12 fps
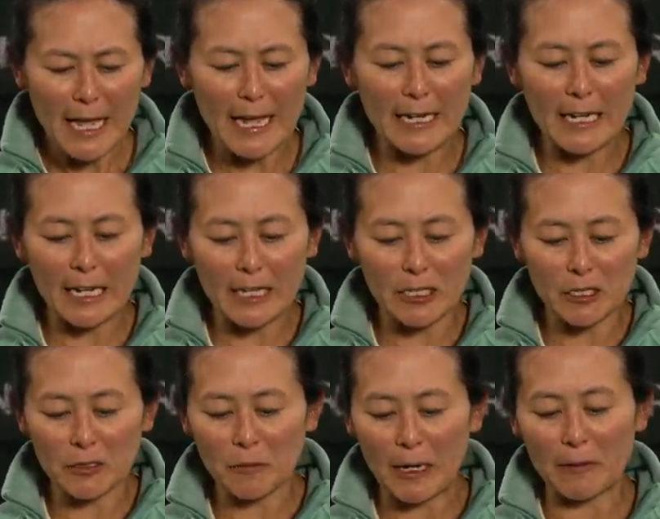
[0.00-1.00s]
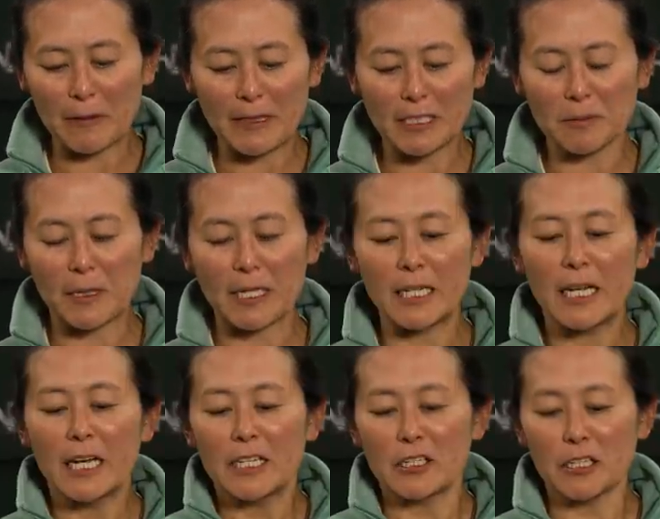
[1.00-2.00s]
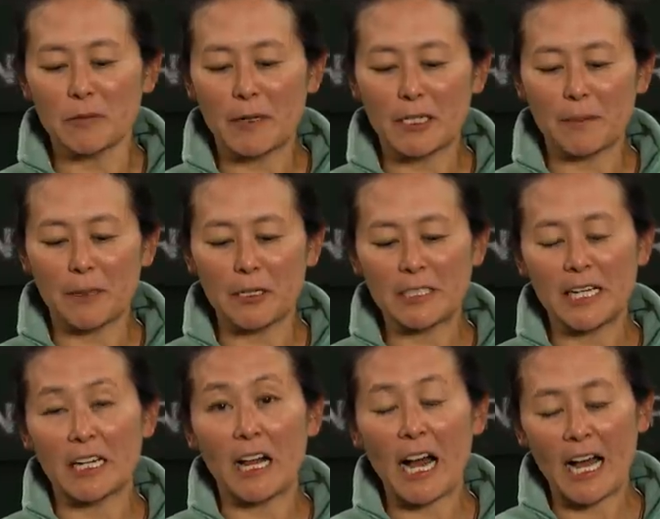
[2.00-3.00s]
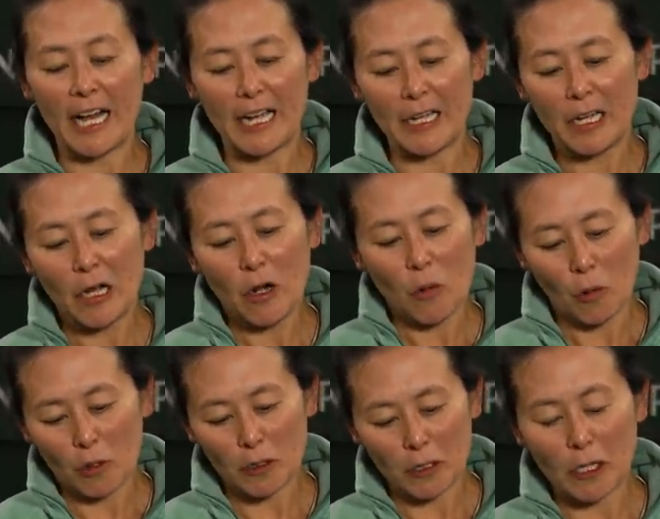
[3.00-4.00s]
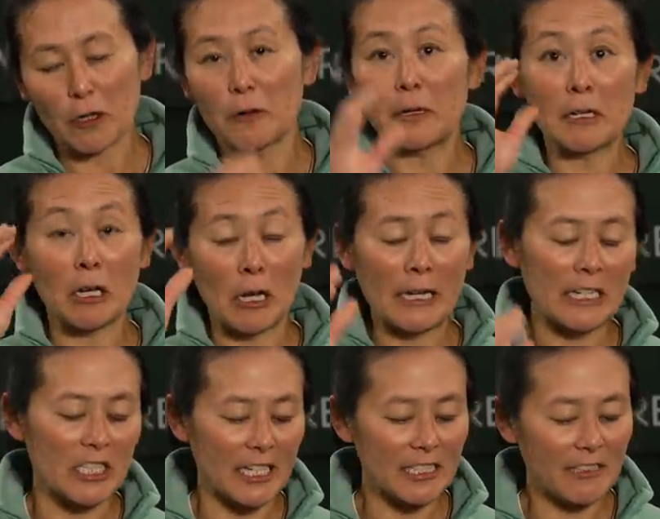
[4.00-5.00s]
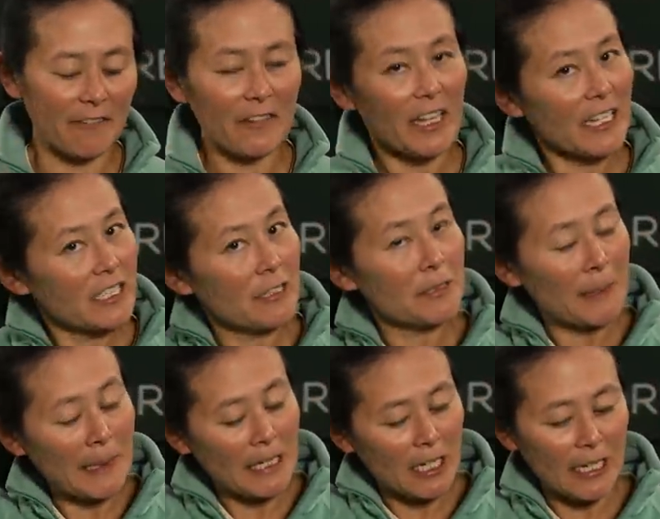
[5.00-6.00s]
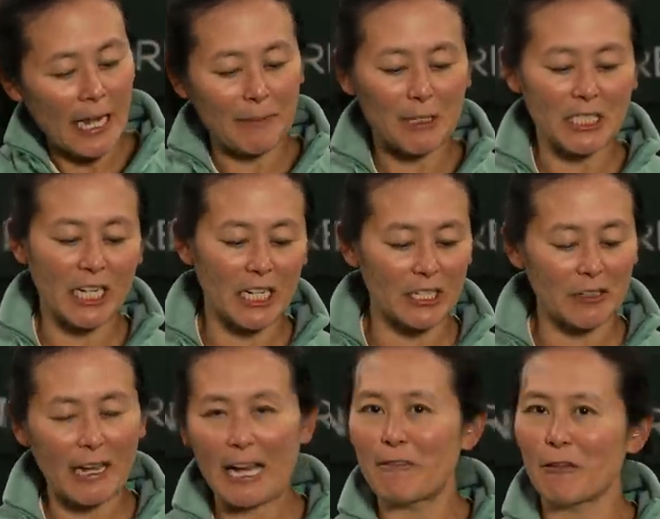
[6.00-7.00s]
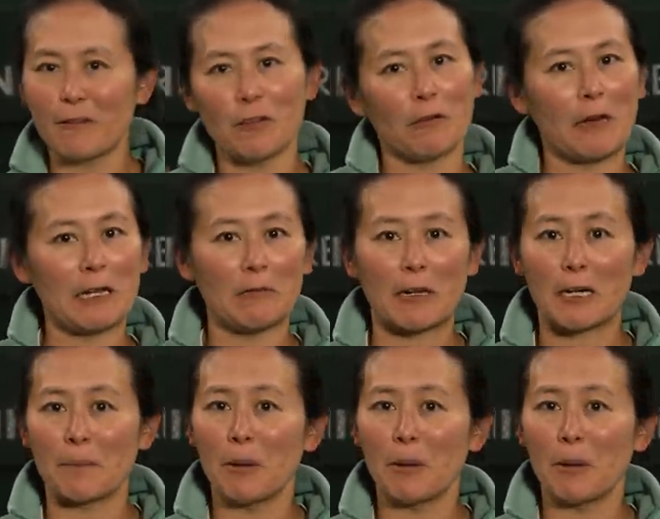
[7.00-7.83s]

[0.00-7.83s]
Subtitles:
And you can wear with this one, you can wear your ponytail high or low and adjust to fit depending on how much hair you have, or if you like wear a